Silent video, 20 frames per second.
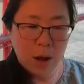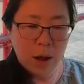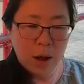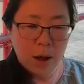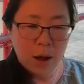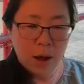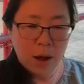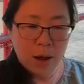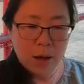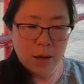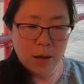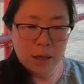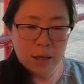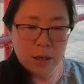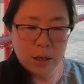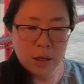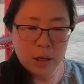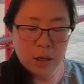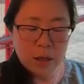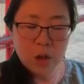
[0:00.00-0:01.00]

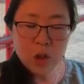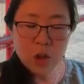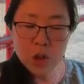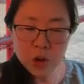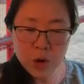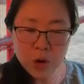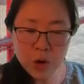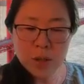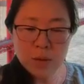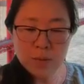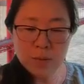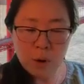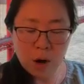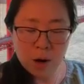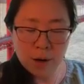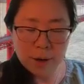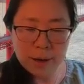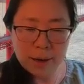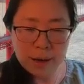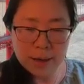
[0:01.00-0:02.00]
insurance
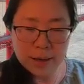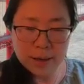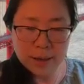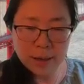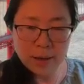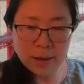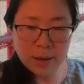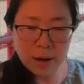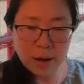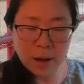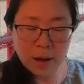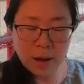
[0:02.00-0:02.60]
market